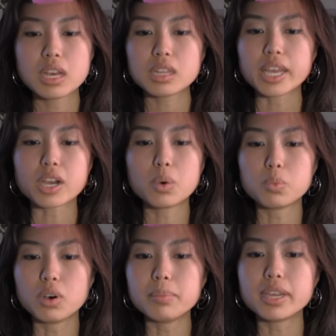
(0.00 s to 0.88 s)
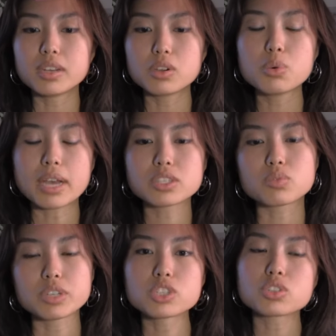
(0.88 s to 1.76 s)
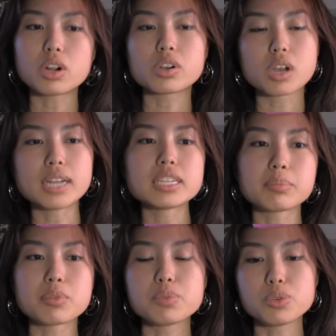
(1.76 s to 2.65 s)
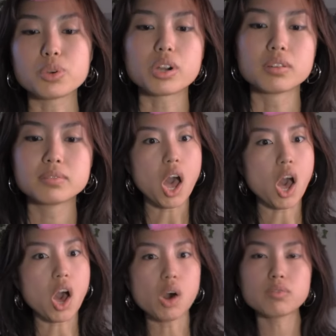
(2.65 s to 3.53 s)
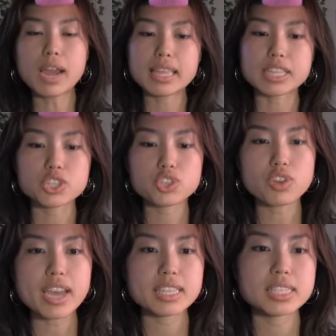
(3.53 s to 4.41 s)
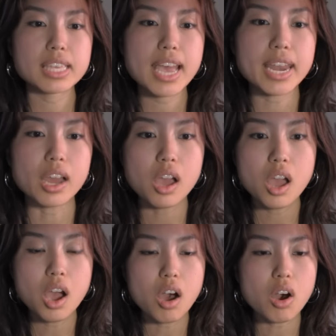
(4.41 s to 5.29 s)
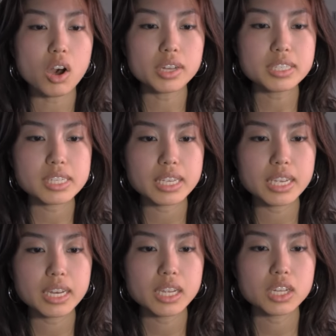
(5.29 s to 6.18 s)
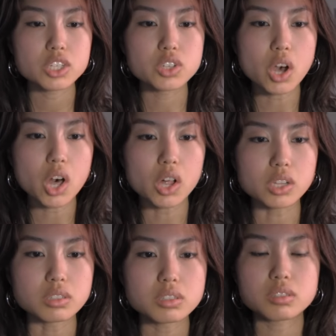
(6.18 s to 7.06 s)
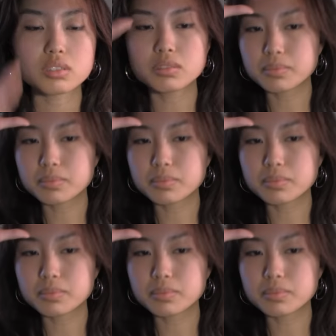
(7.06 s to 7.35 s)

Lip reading: like a woman who has to restart her goddamn computer. All right, let's try this again. Haunted dolls.